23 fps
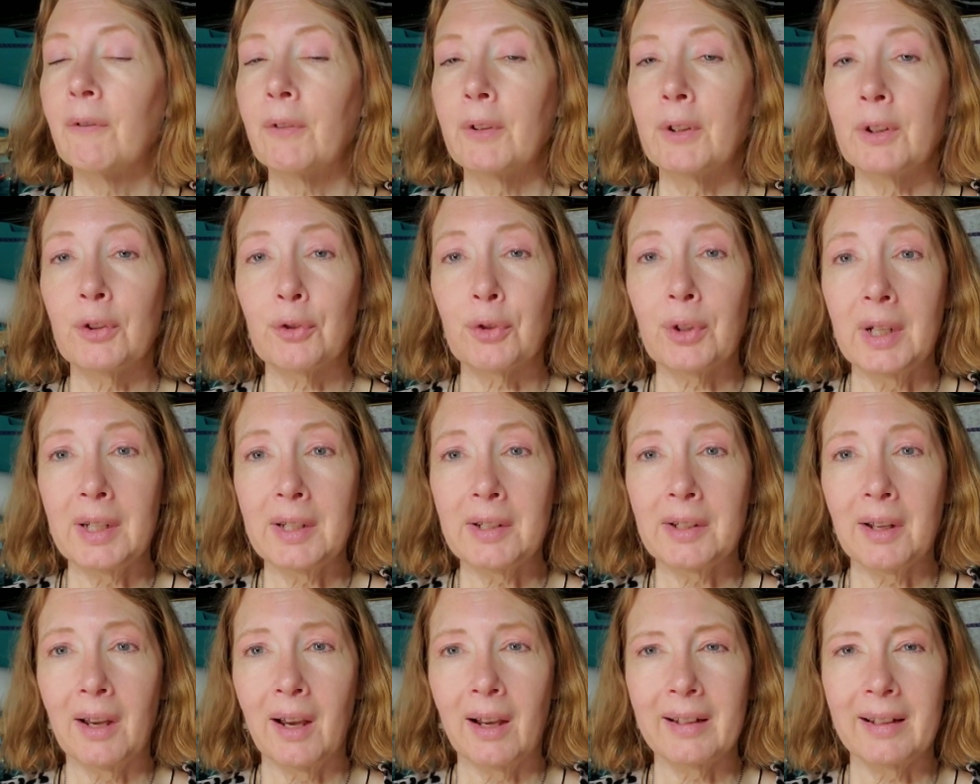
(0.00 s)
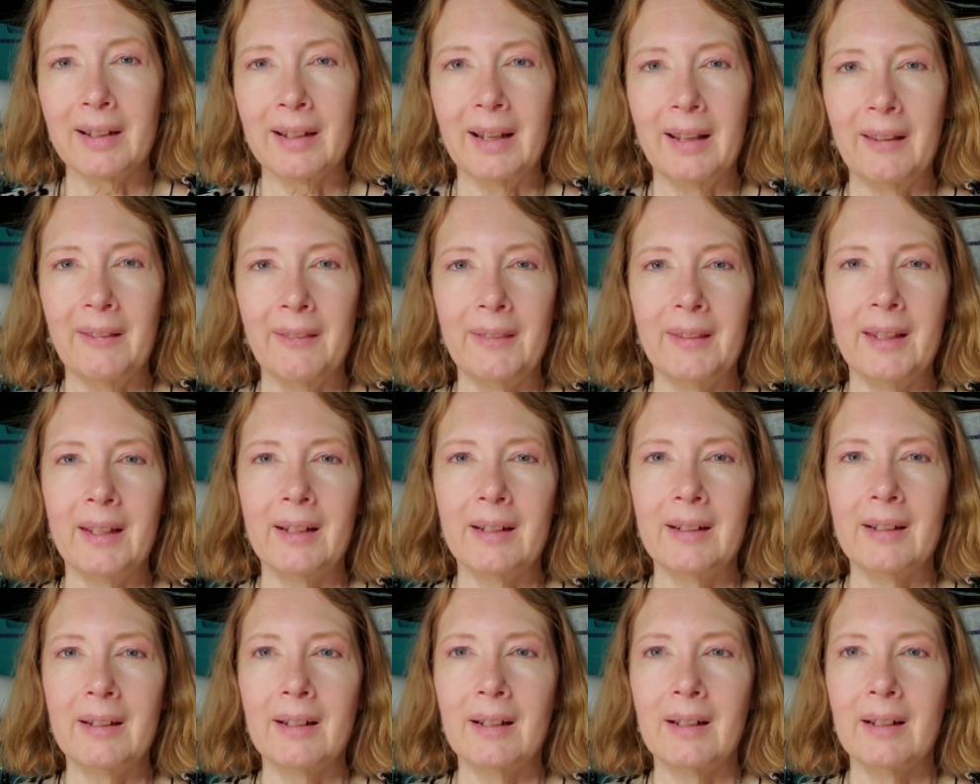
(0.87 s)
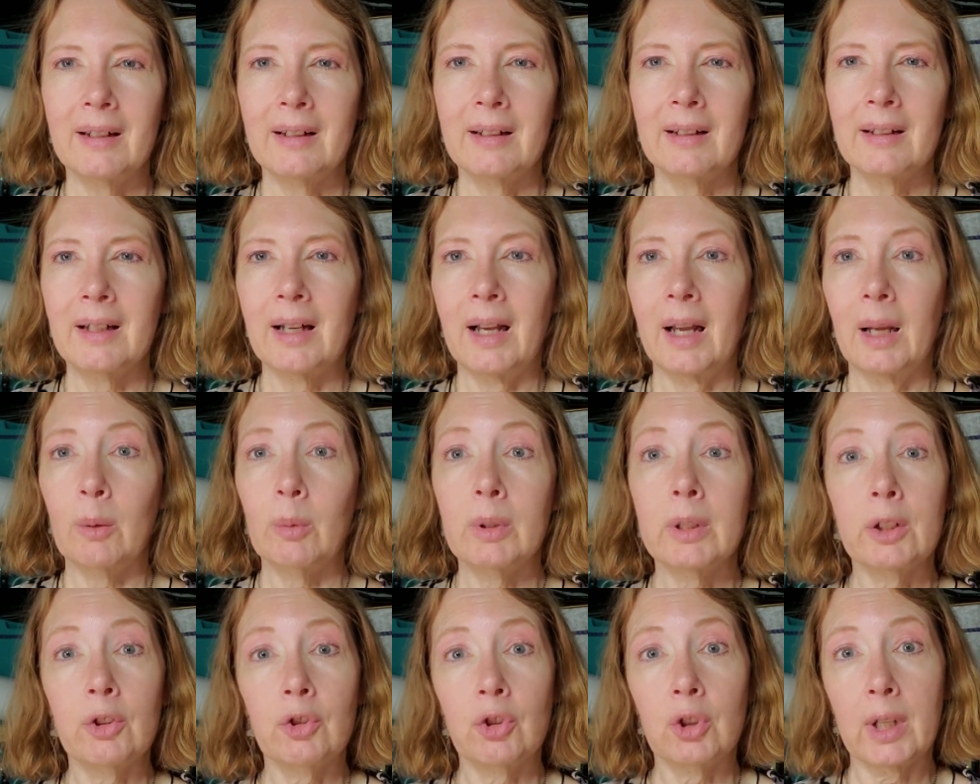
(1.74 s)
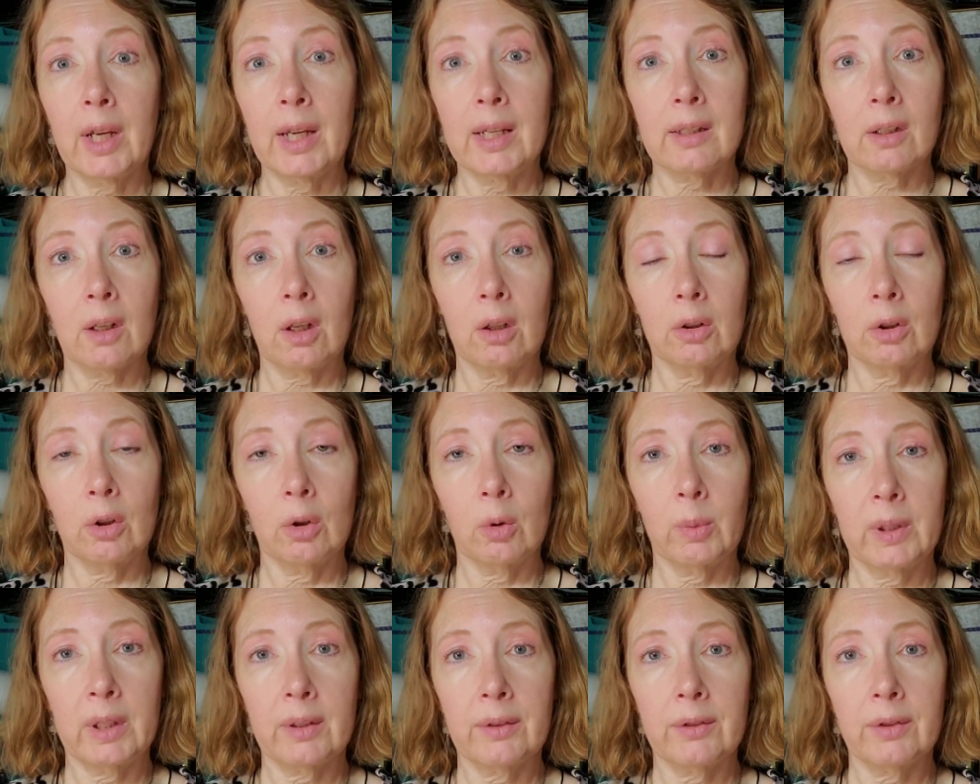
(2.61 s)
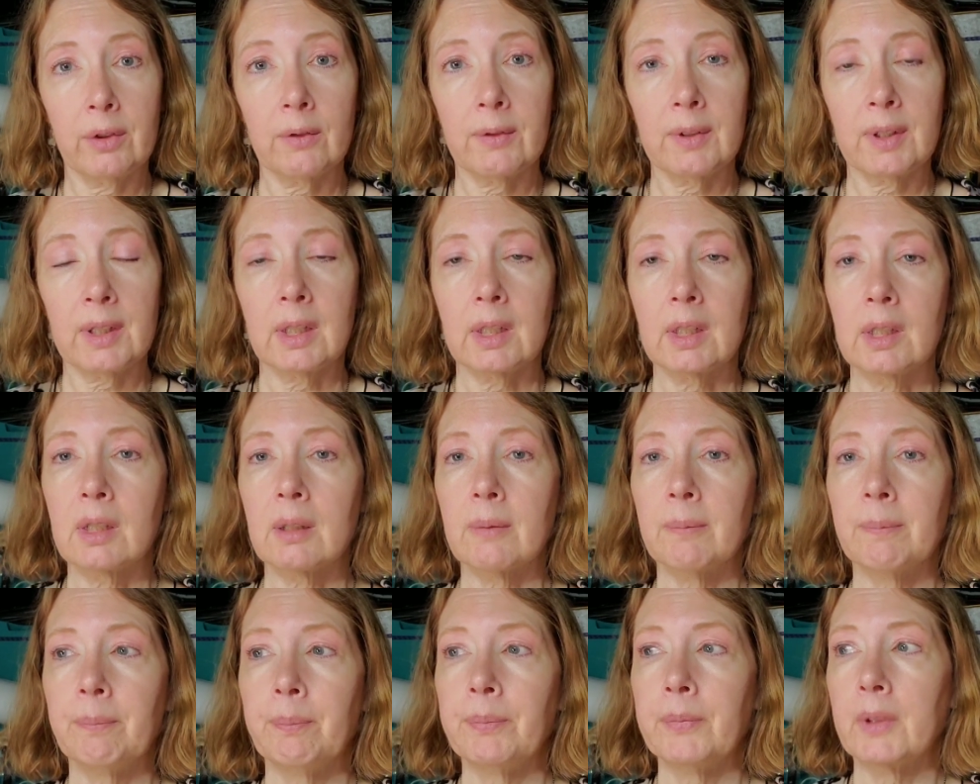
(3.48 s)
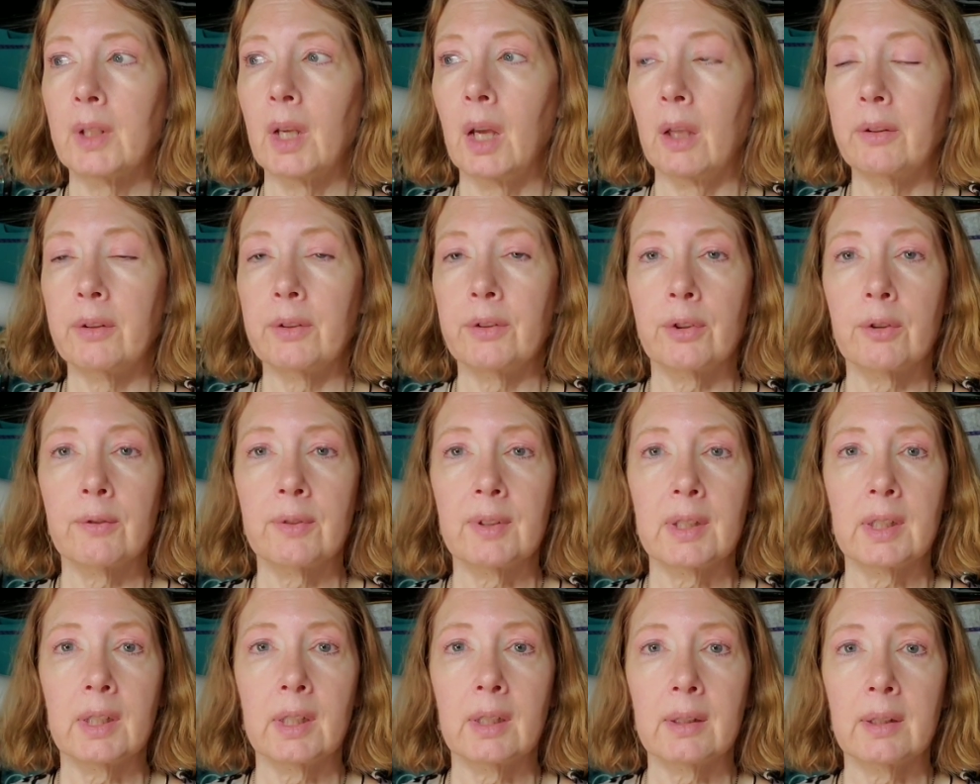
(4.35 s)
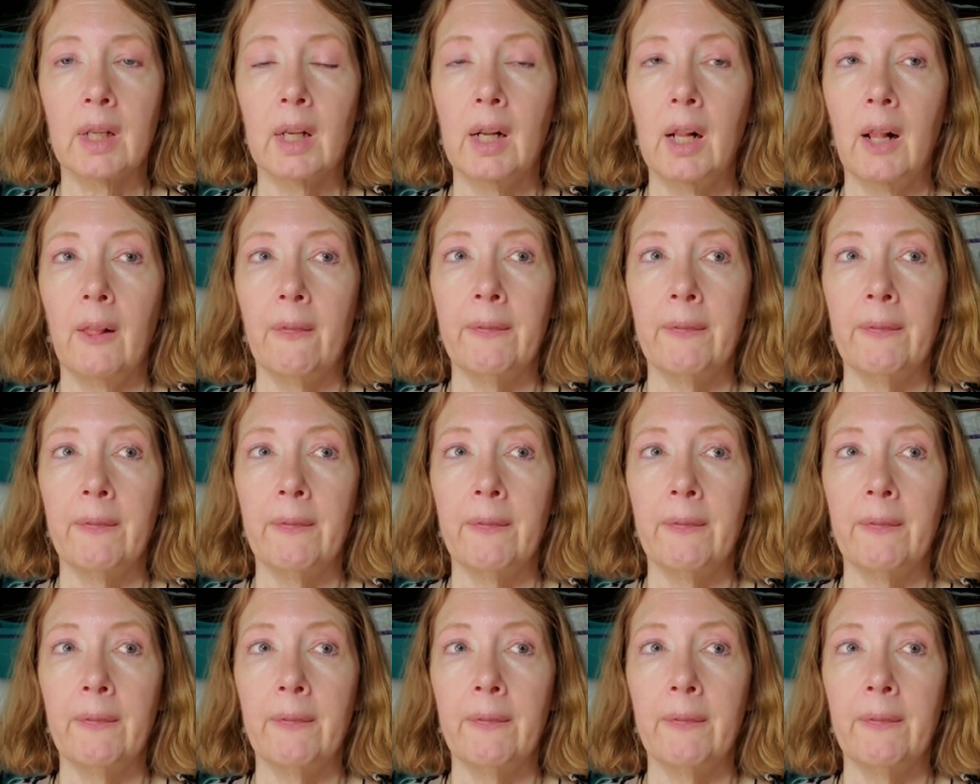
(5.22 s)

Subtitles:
For the Straight Talk, and then I will let you guys all know what the service is, how the service is.